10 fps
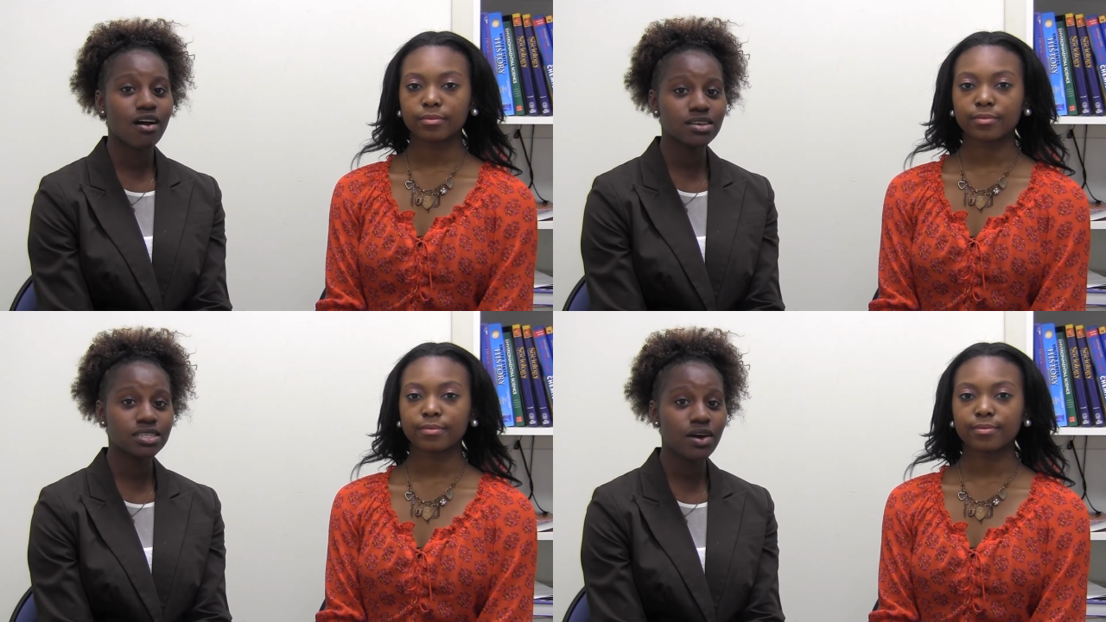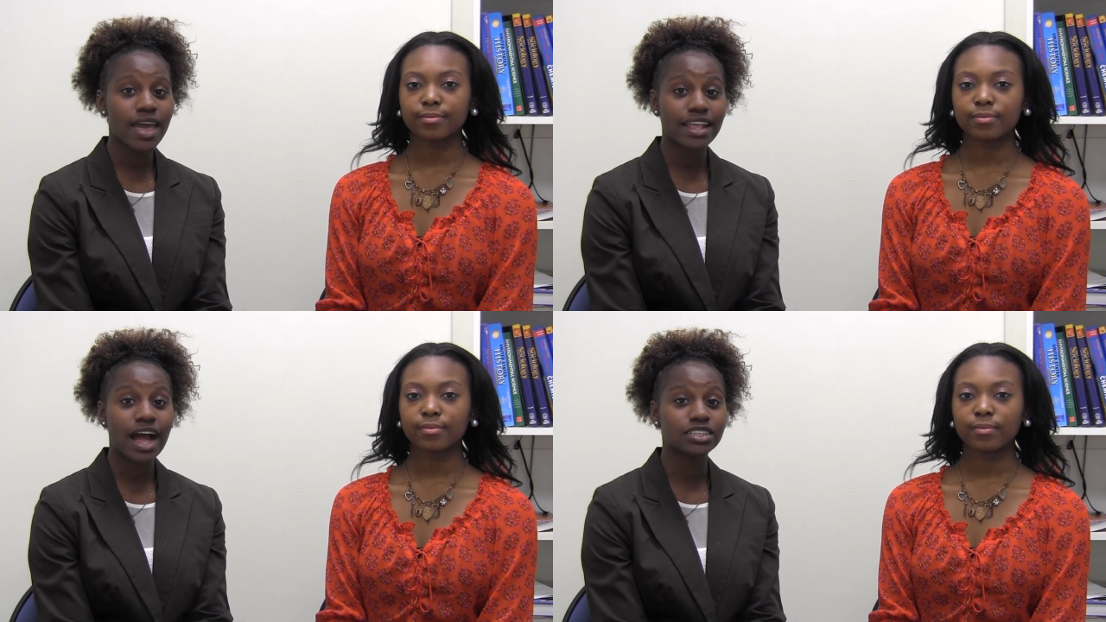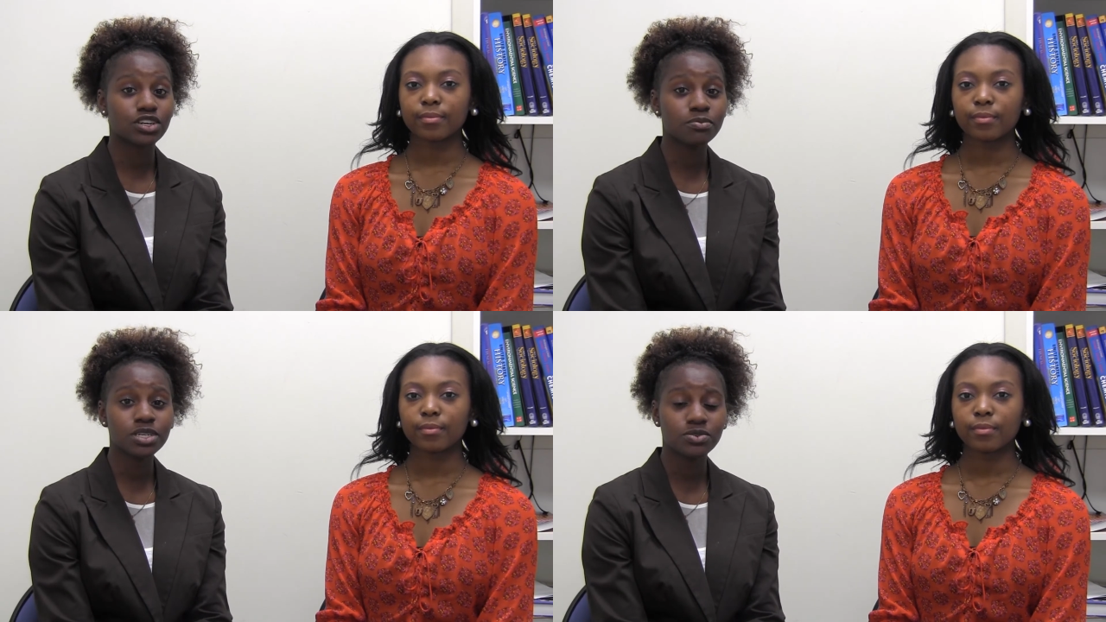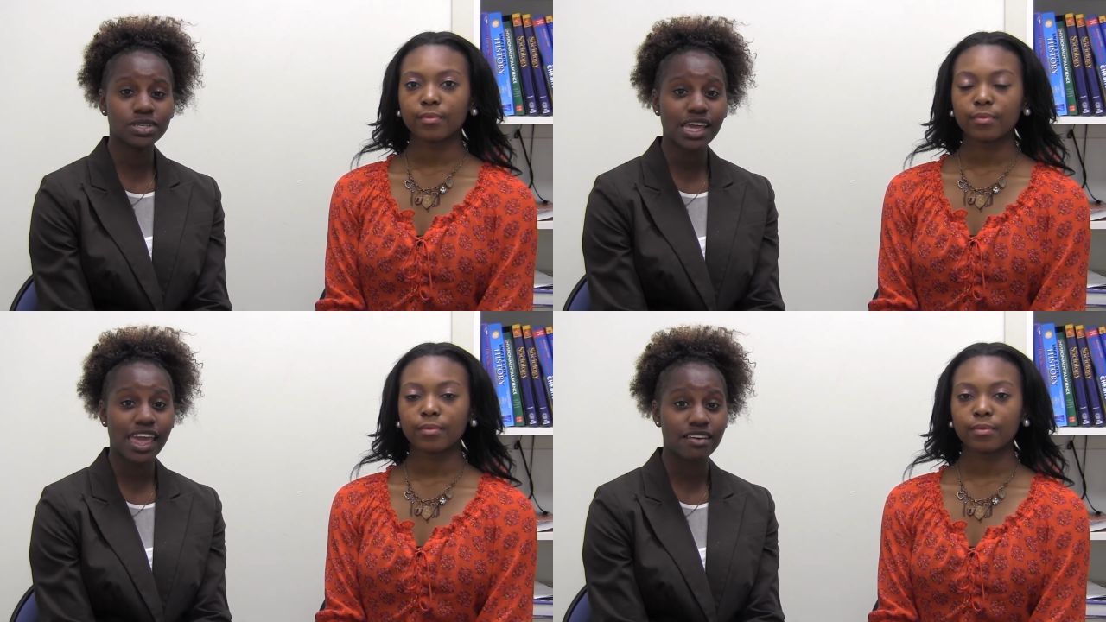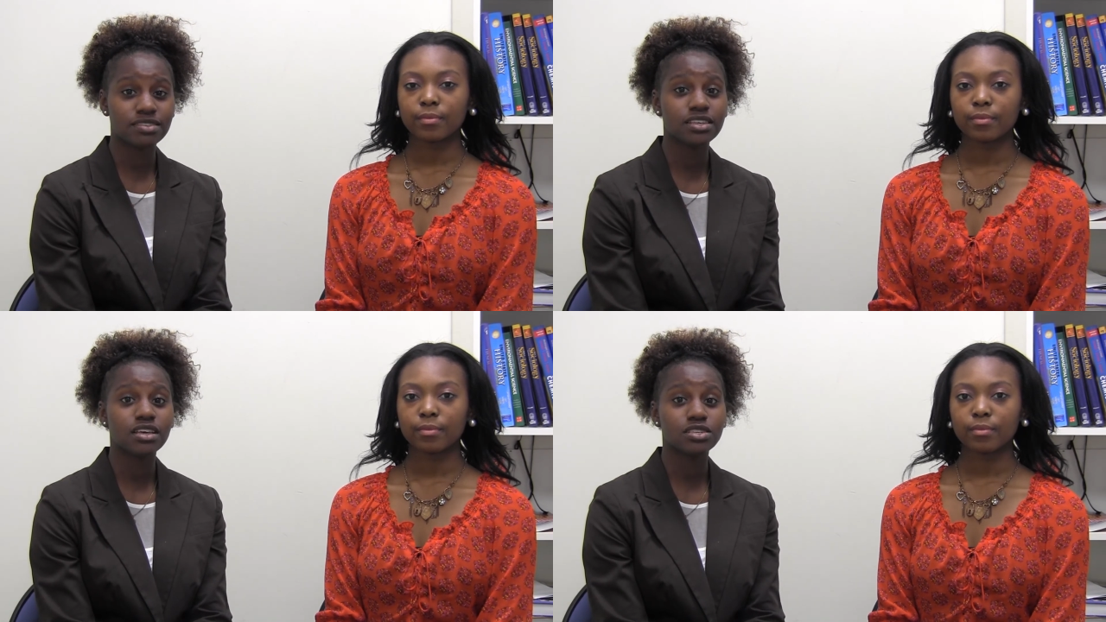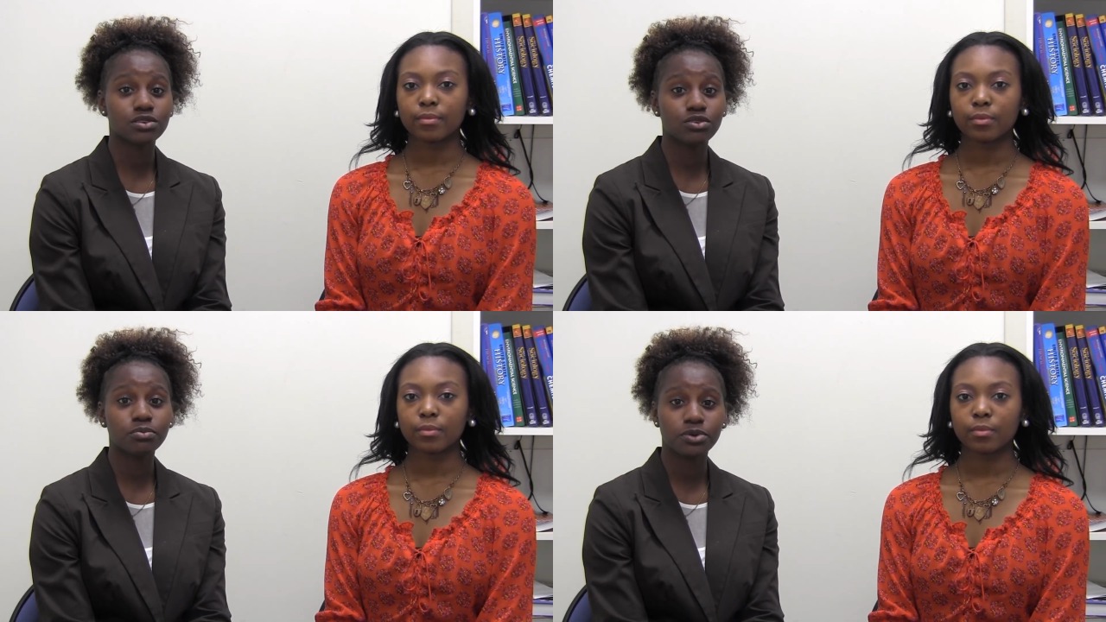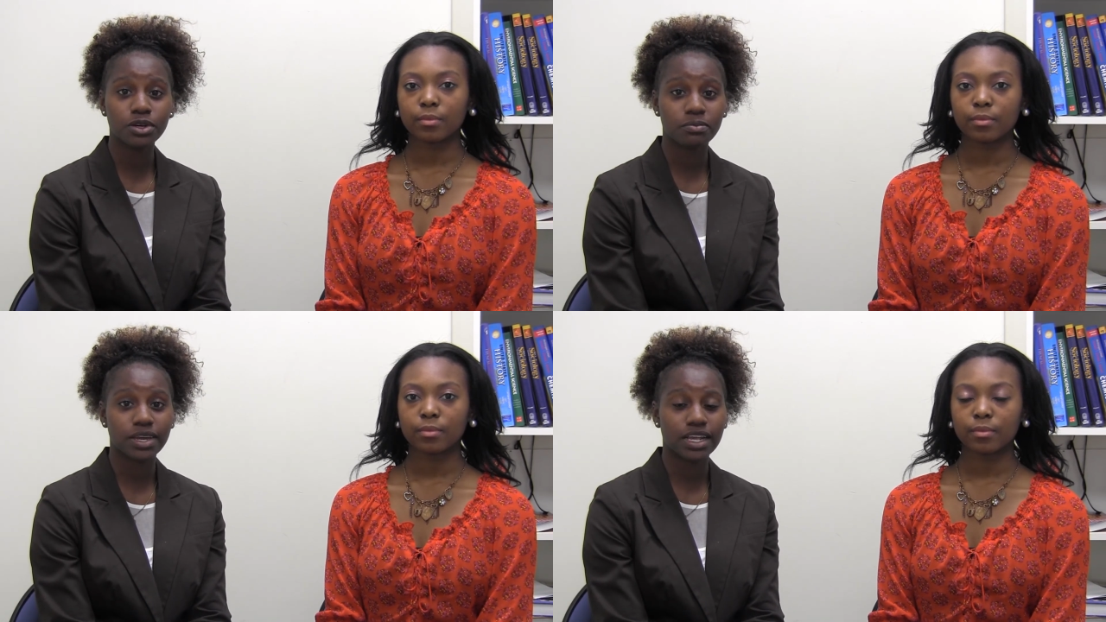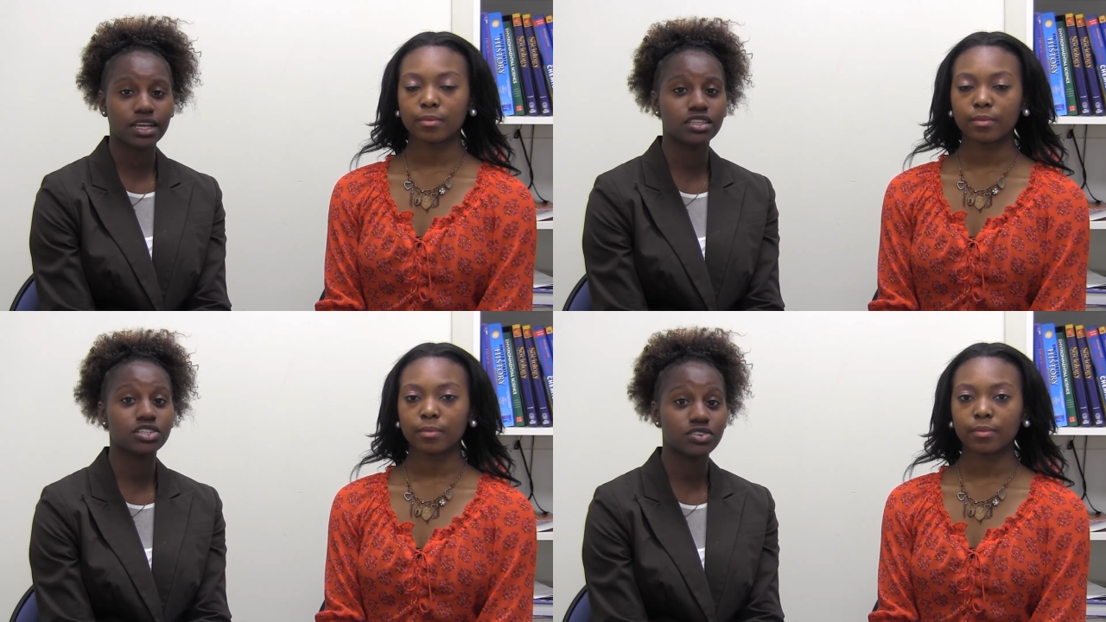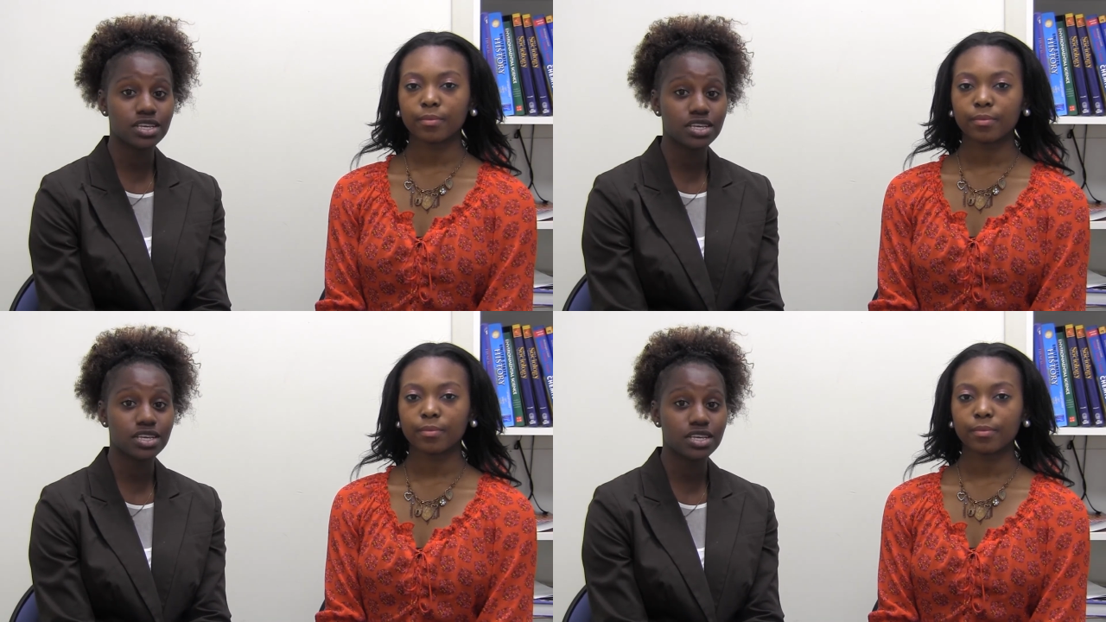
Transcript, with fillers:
Speaker 1: Also at October 28th school board meeting,